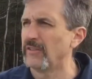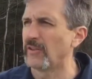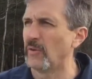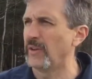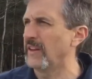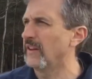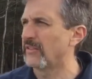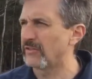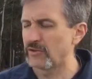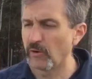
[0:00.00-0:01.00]
So within a
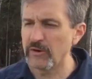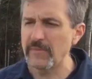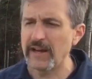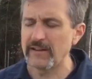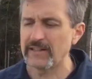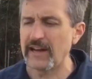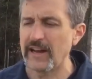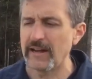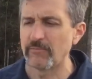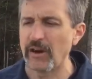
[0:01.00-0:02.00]
short amount of
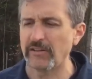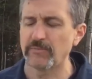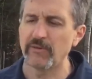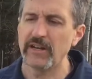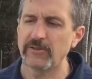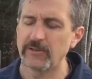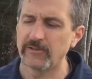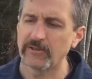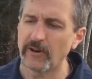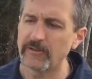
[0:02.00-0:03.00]
time, respiration
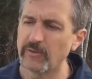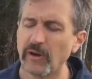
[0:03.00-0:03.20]
starts.